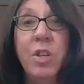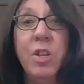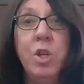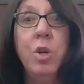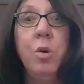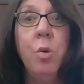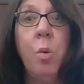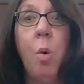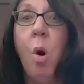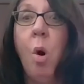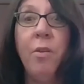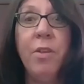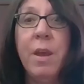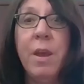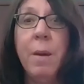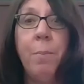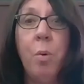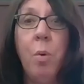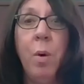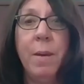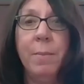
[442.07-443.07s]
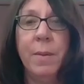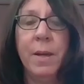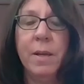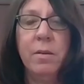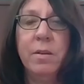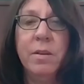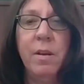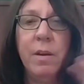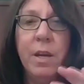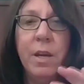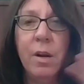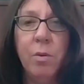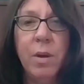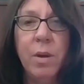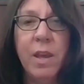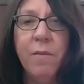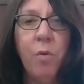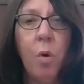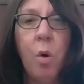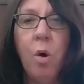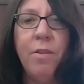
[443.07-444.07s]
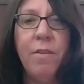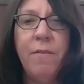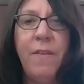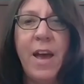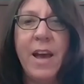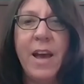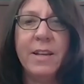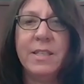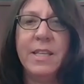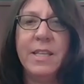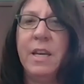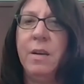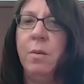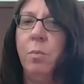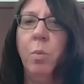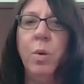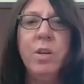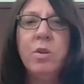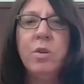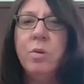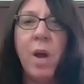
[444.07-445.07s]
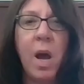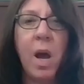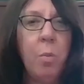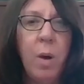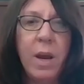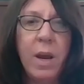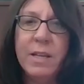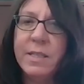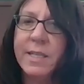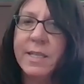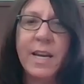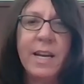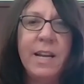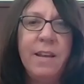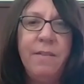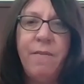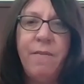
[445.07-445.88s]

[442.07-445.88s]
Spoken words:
do all the appointment, give all the vaccine. We do not waste any